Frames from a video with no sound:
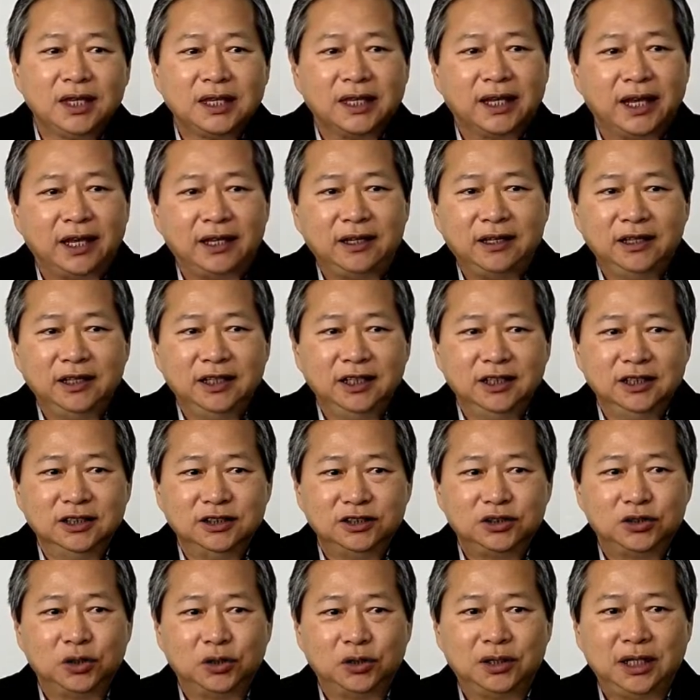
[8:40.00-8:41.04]
Okay,
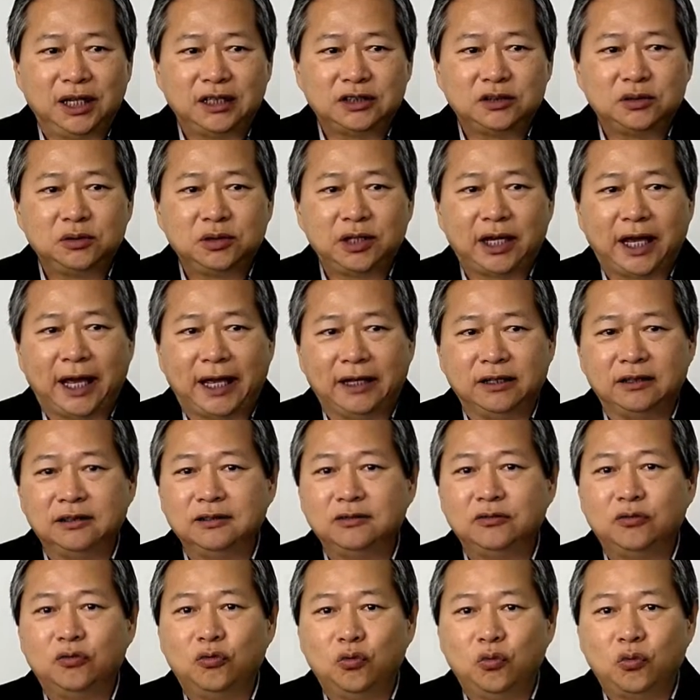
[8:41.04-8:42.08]
so let's look
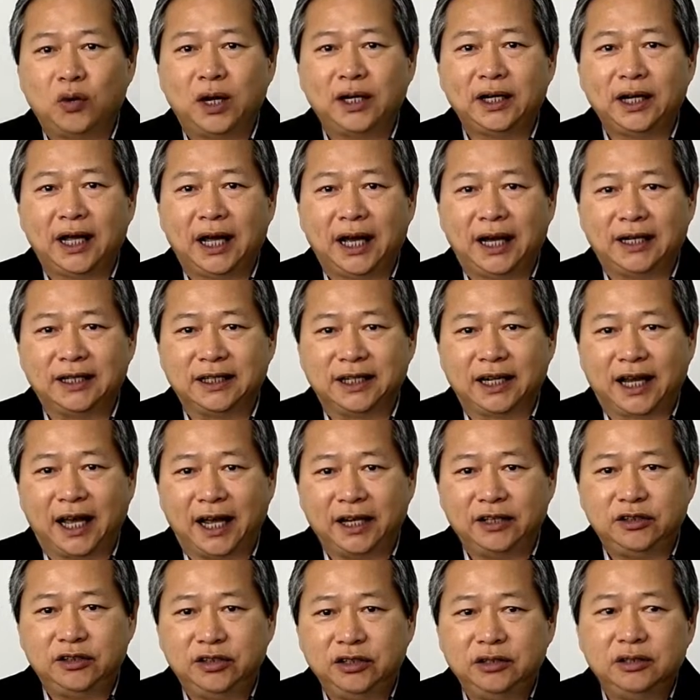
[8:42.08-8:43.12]
at what are the
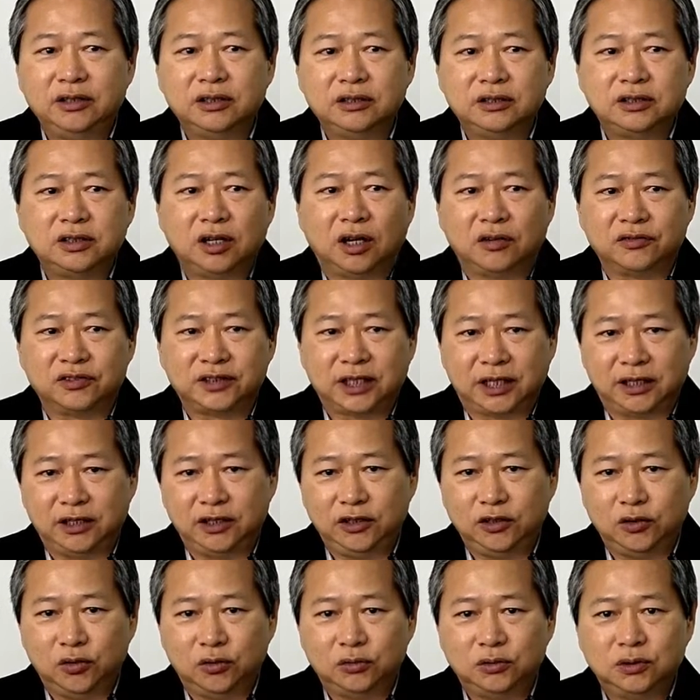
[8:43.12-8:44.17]
criteria of
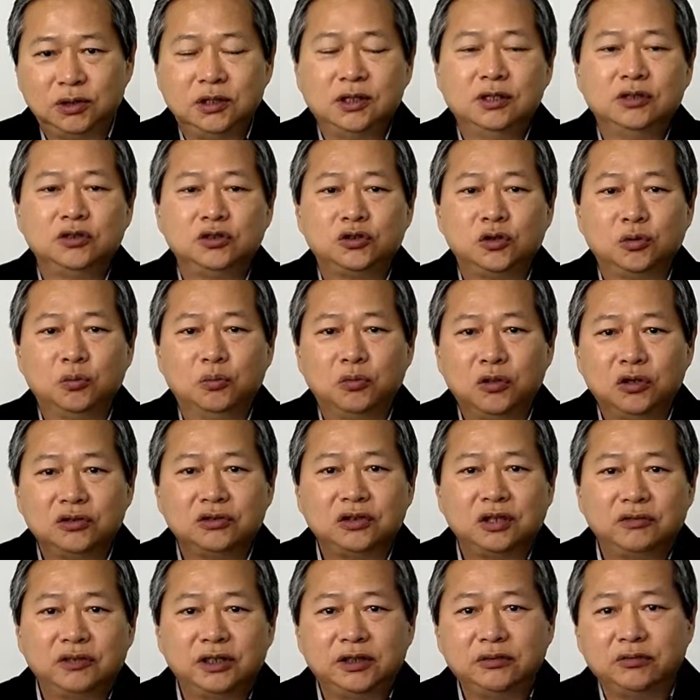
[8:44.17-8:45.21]
setting goals. So
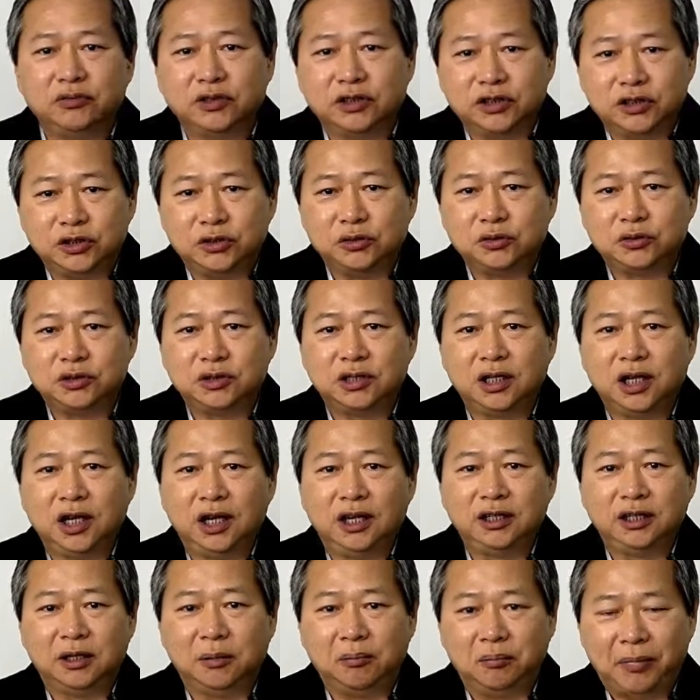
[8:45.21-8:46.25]
most of it will use
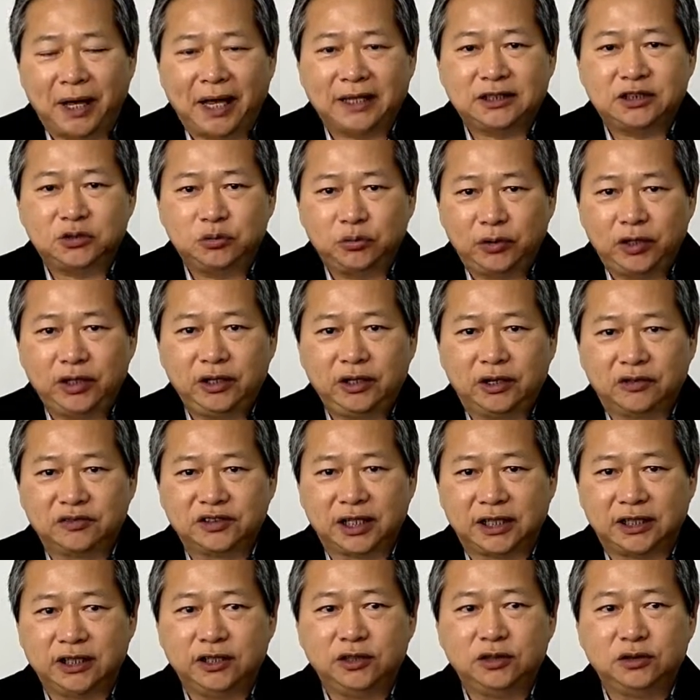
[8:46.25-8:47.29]
the best way of
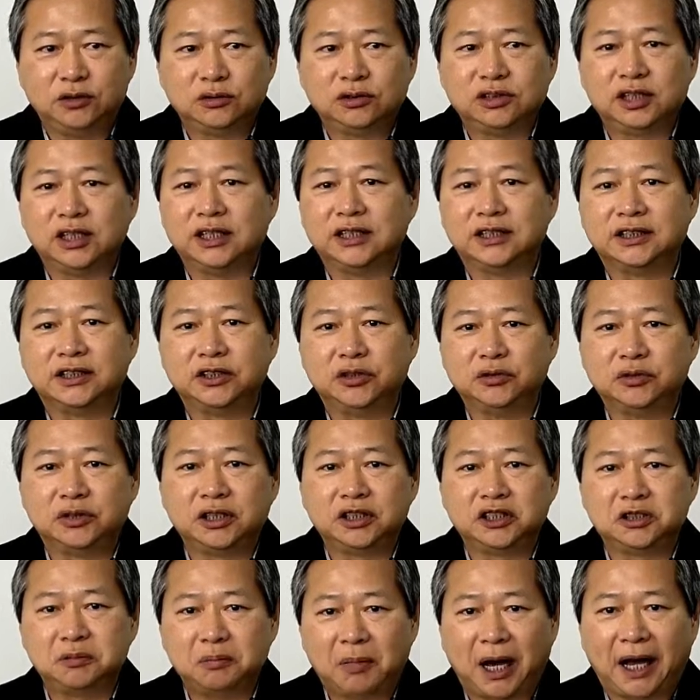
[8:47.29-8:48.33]
setting goals is
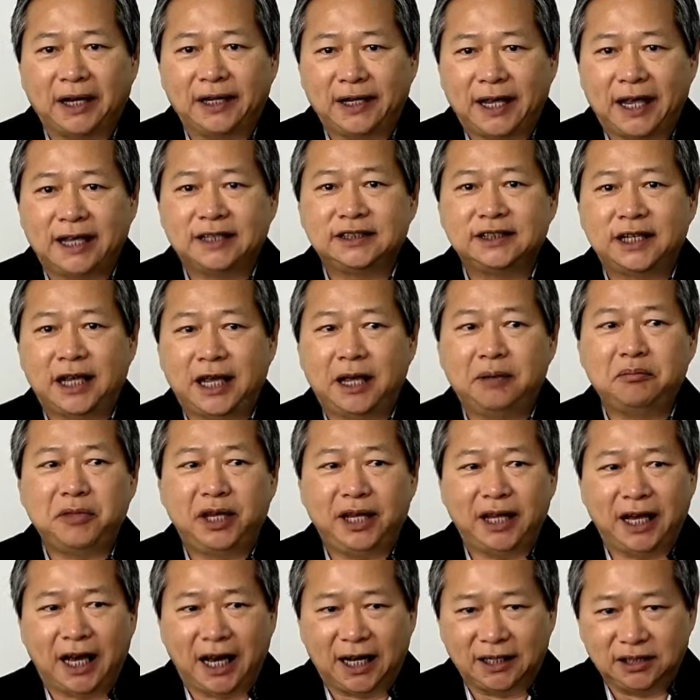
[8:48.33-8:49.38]
using SMART,
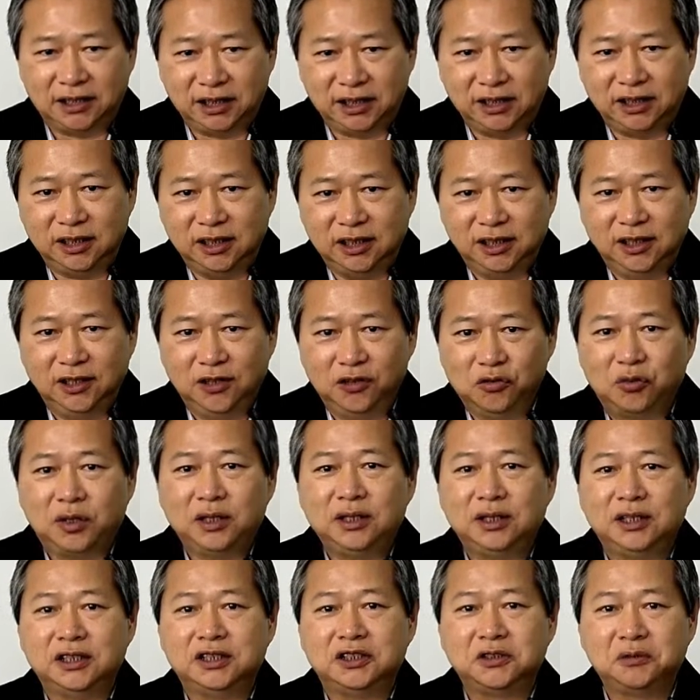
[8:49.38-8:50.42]
S-M-A-R-T.
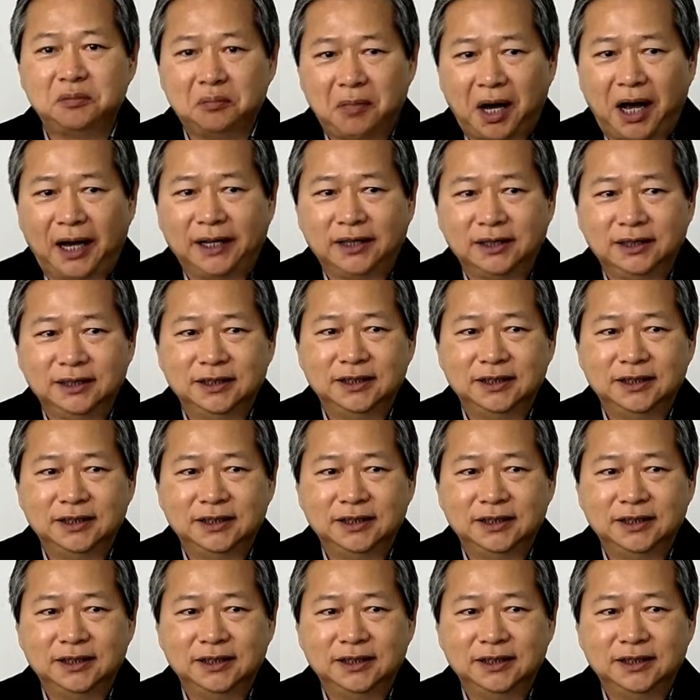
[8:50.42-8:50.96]
What is SMART?